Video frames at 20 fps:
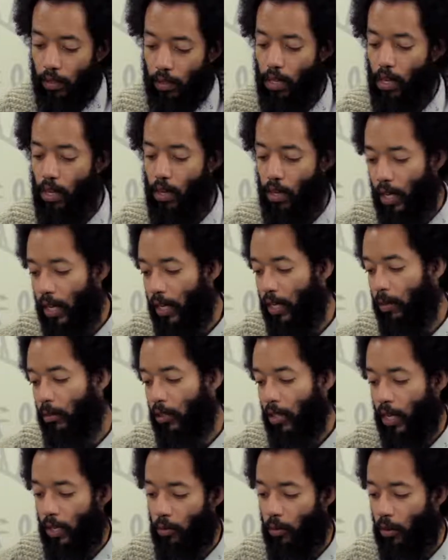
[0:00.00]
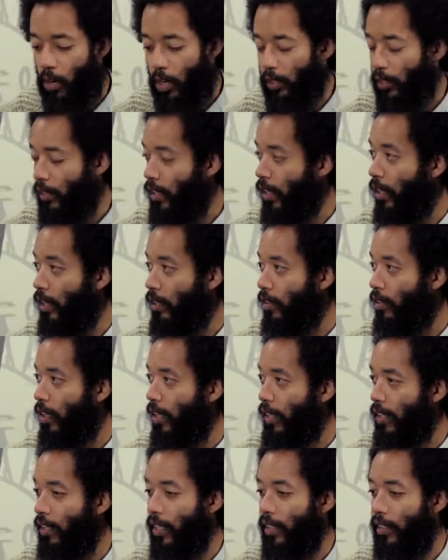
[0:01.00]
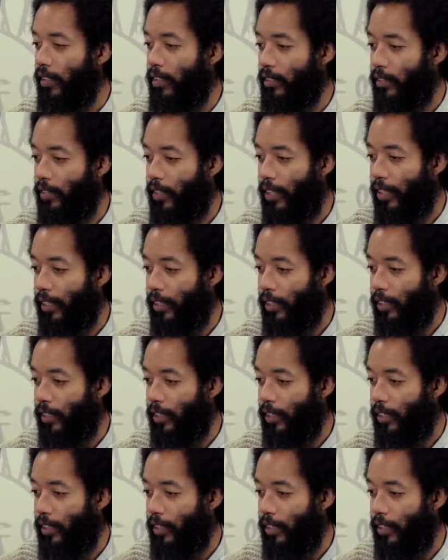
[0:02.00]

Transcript: oh, hey, I'm trying to walk there. And then he's like,